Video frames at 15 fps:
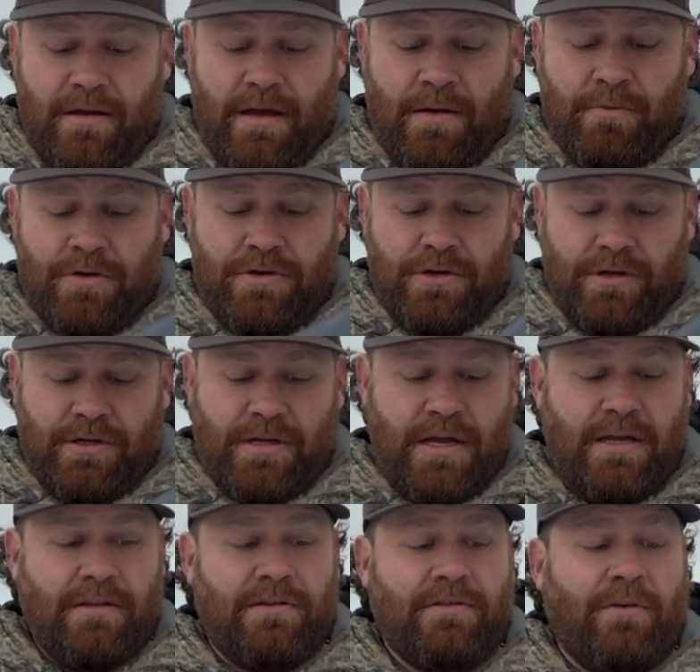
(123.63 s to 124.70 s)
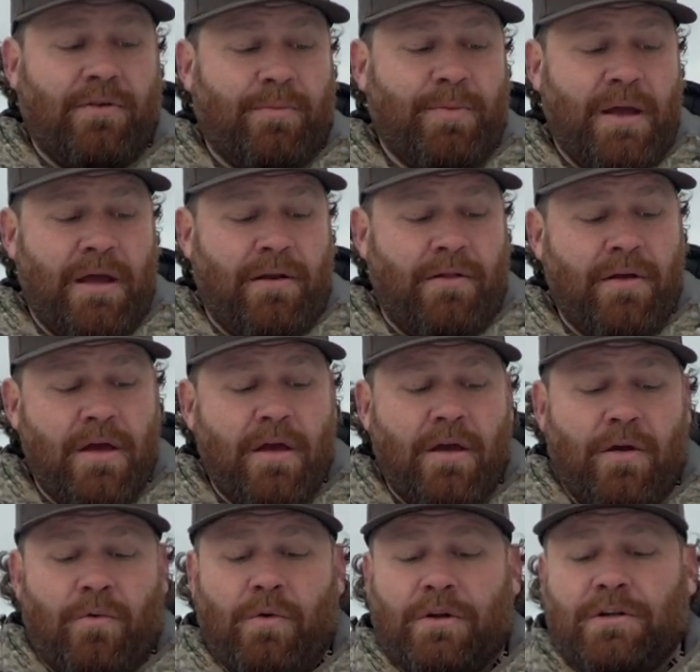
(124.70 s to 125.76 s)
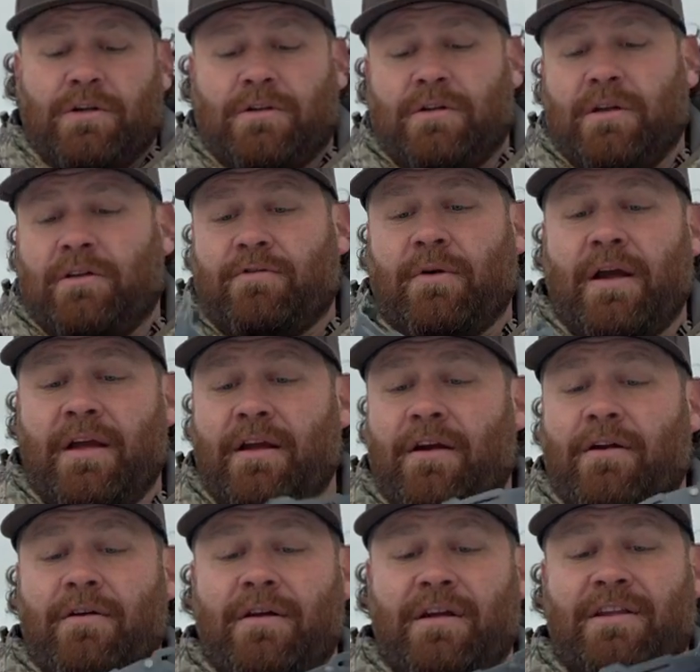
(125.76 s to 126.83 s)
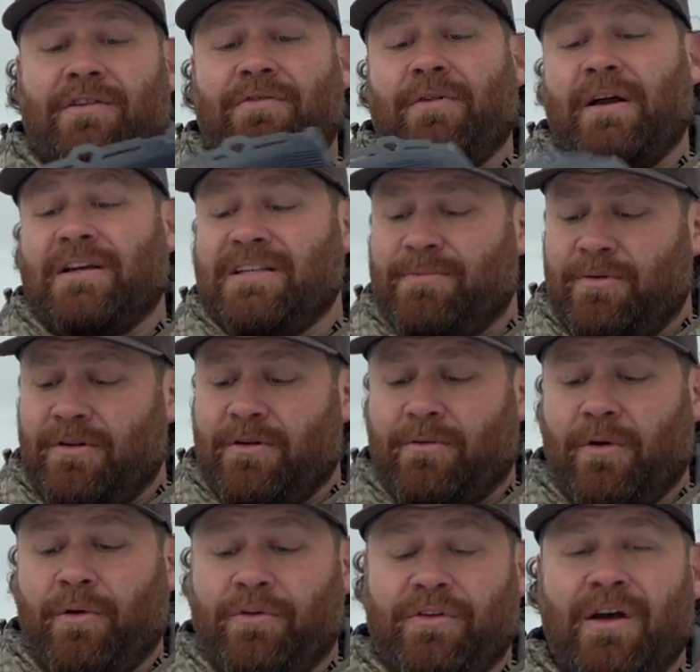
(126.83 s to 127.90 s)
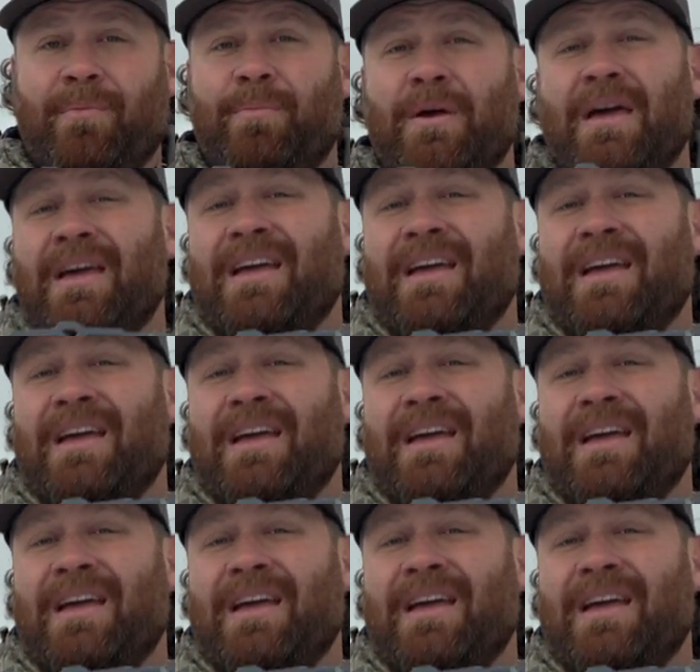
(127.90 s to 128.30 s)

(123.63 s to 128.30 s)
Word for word: I would just take the solar panel, which is this right here. It's flexible, it rolls up.